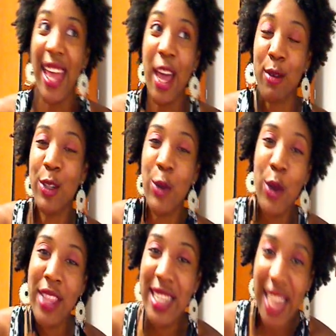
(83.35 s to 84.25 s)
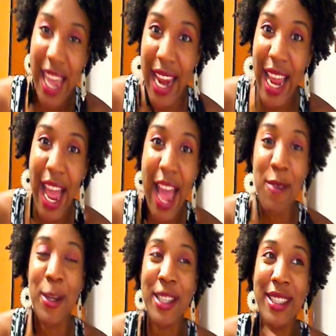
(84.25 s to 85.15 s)
Now, during the day,
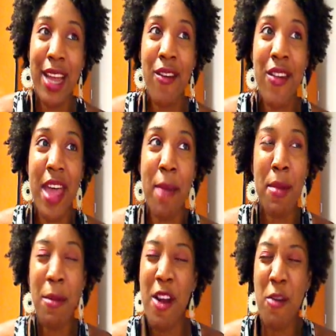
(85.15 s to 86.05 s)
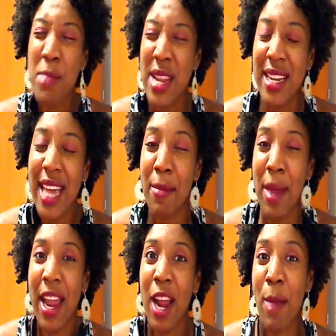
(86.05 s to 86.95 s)
I will discover that around
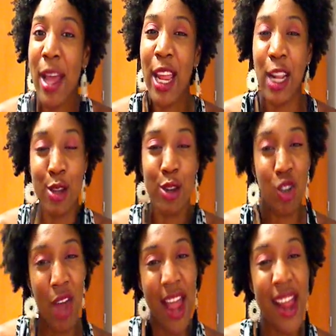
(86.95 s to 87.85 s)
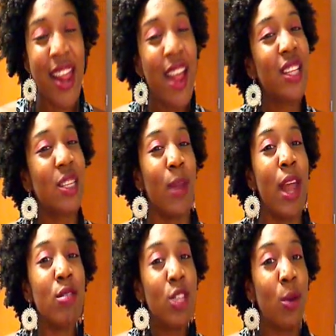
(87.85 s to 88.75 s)
midday, my hair might get a little dry.
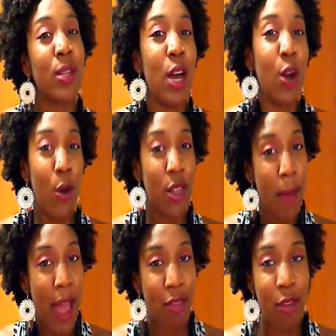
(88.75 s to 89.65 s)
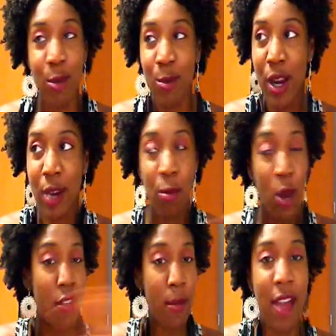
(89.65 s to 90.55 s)
So what I'll do is I'll go in the bathroom,
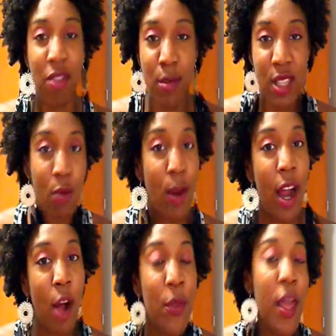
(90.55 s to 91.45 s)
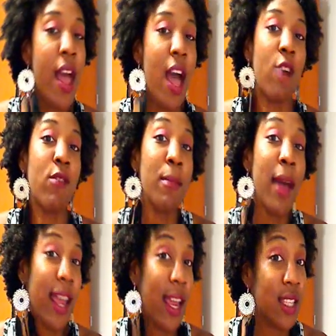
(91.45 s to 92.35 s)
wherever the bathroom is around, I'll
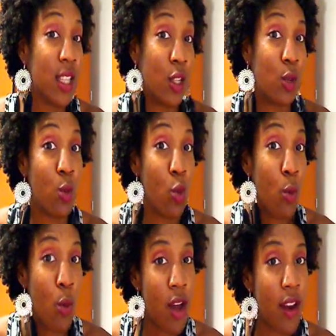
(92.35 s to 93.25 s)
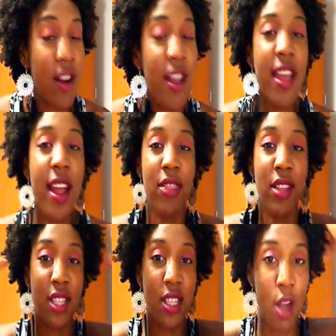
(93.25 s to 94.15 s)
run my hands under warm water,
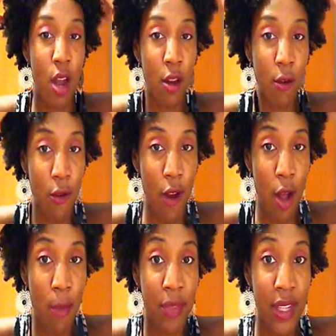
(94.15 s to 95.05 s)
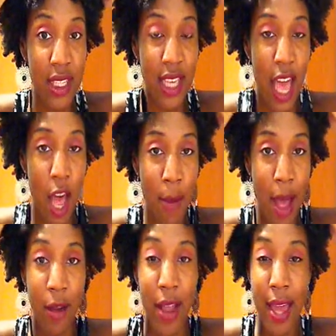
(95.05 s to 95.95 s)
and then starting from the
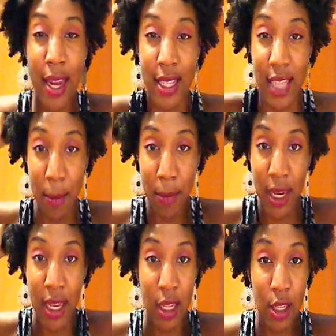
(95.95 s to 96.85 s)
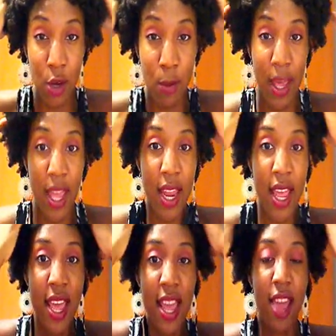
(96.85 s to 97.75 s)
scalp, I'll kind of dampen it a little bit,